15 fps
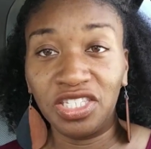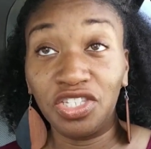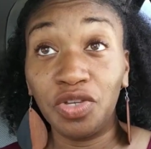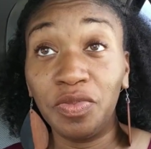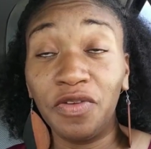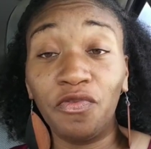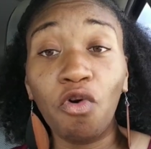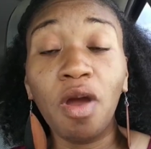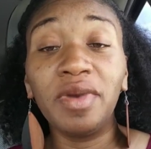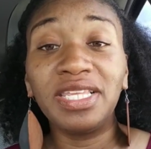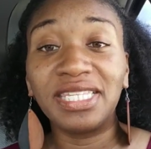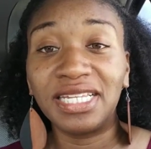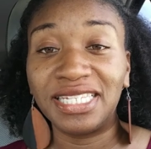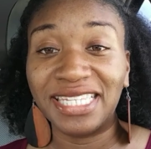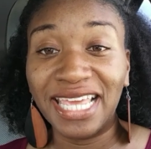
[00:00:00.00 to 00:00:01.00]
to be formed
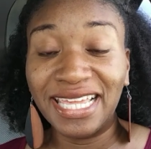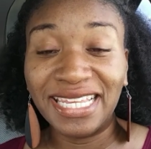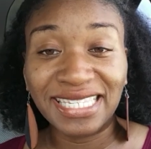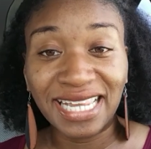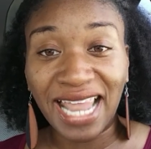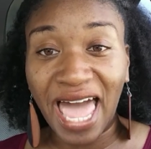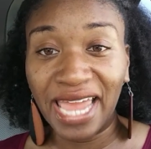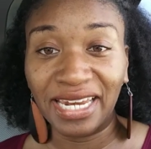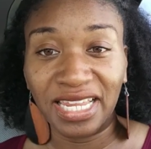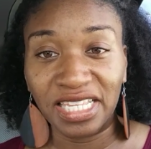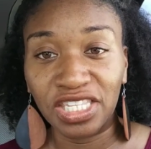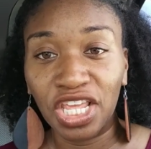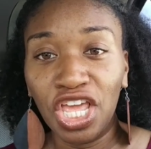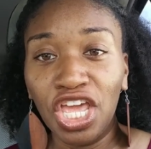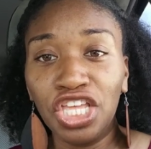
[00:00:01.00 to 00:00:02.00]
in, in His
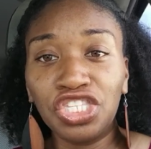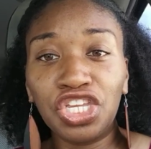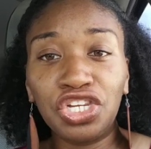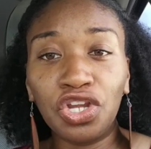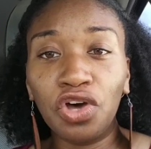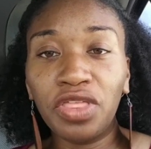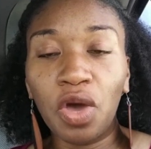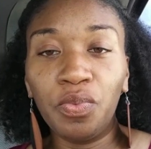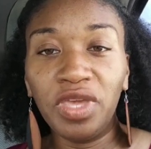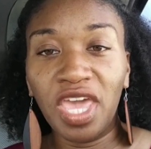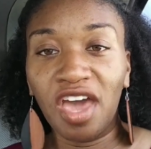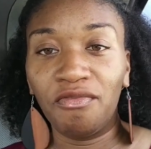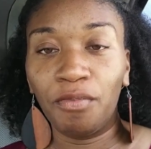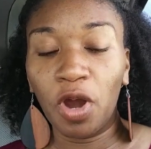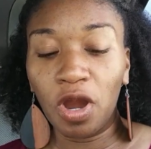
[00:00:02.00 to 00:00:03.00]
likeness, to know that we
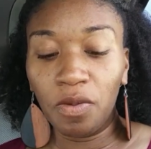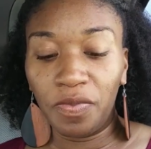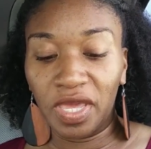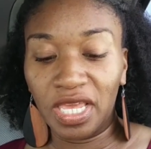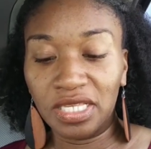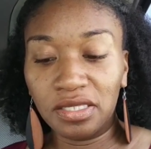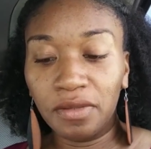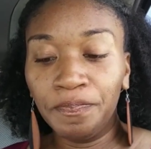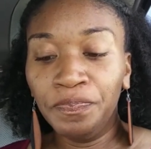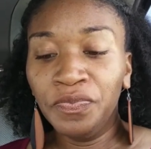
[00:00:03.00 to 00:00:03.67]
have purpose?